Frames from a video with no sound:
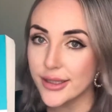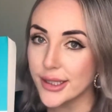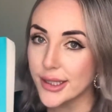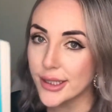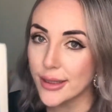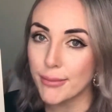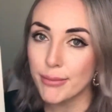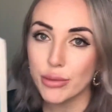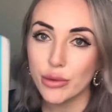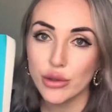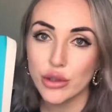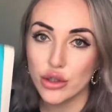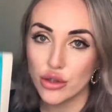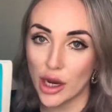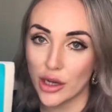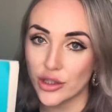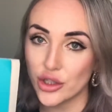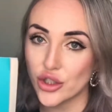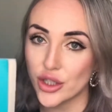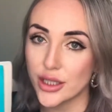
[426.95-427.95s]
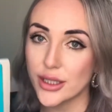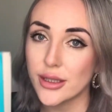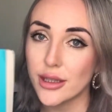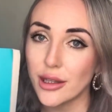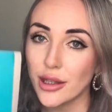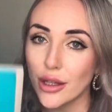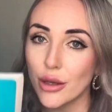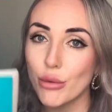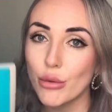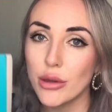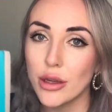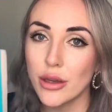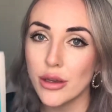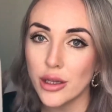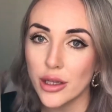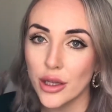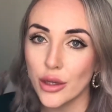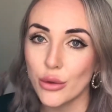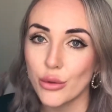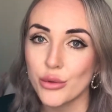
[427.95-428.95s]
simple strategies that you can
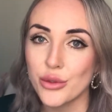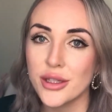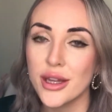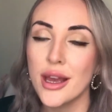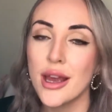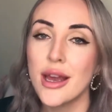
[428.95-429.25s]
use